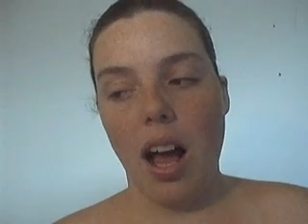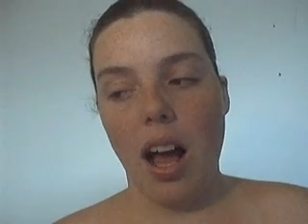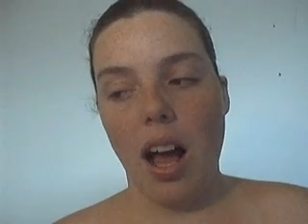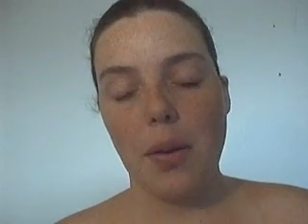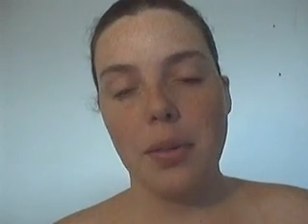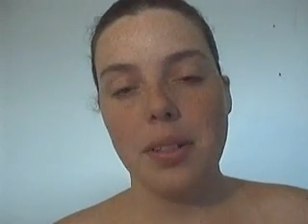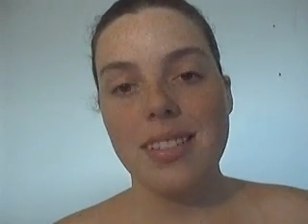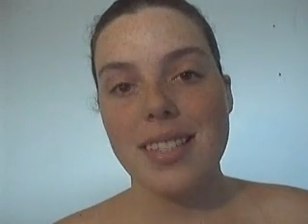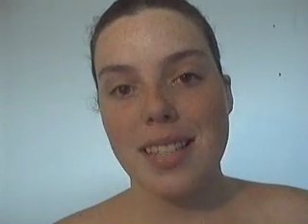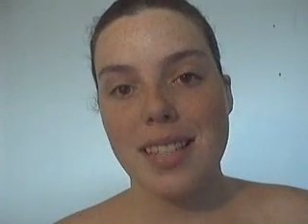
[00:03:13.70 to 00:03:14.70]
I
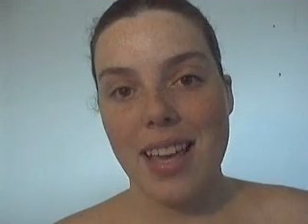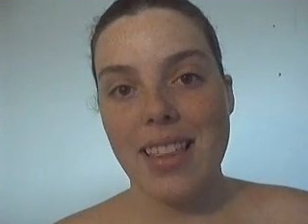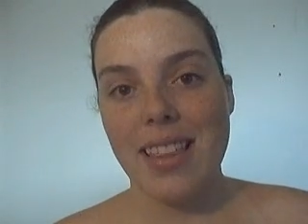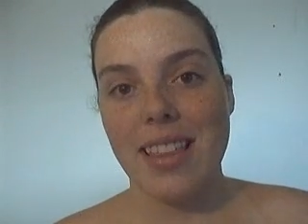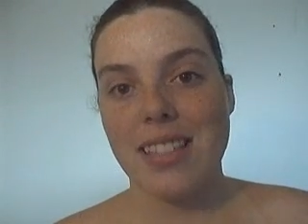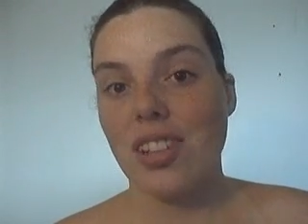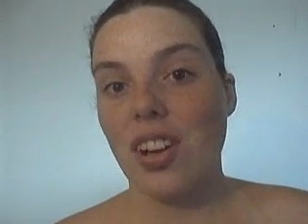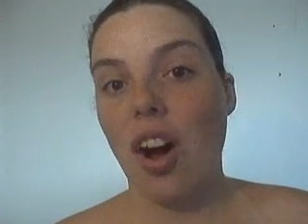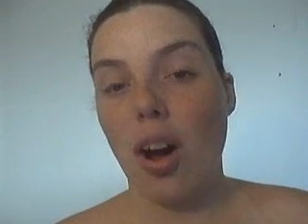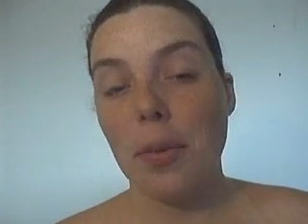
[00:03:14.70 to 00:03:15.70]
wouldn't say that that's a
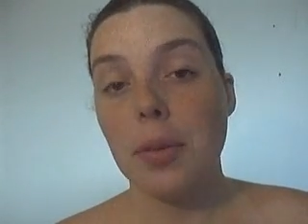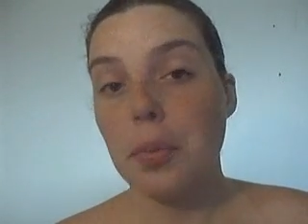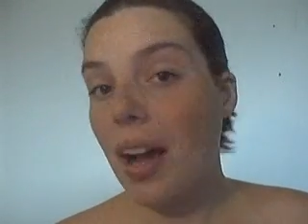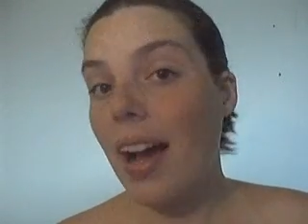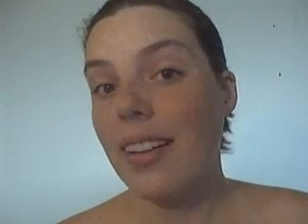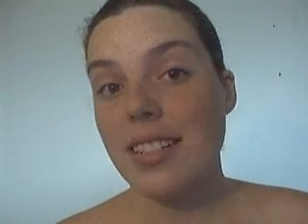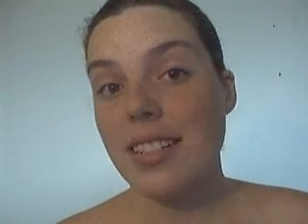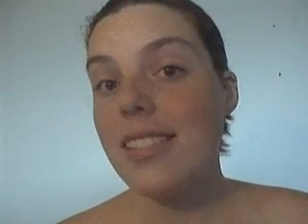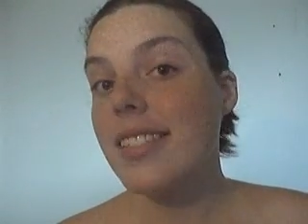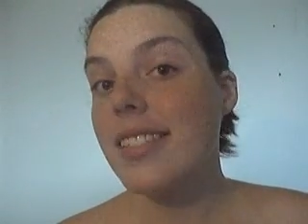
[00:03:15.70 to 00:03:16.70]
common
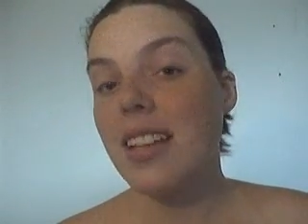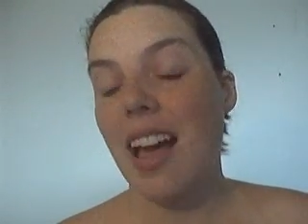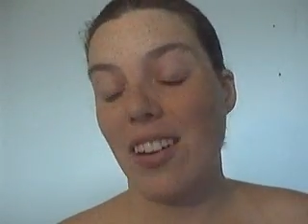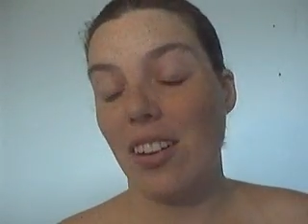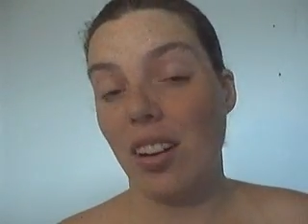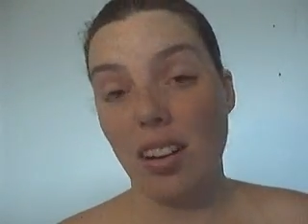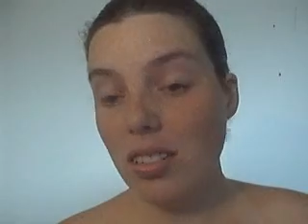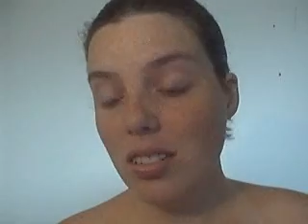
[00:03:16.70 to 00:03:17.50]
practice at all.